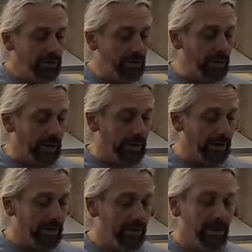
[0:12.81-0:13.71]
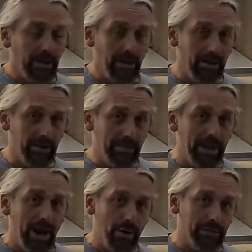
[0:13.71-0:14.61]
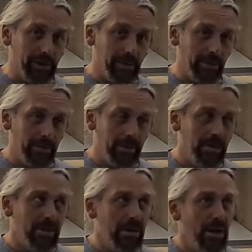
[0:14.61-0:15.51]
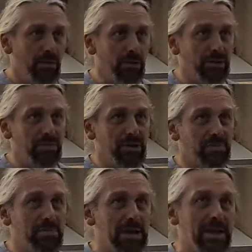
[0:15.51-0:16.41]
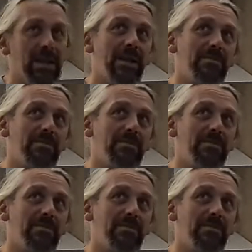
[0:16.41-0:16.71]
doing another beer review, which must be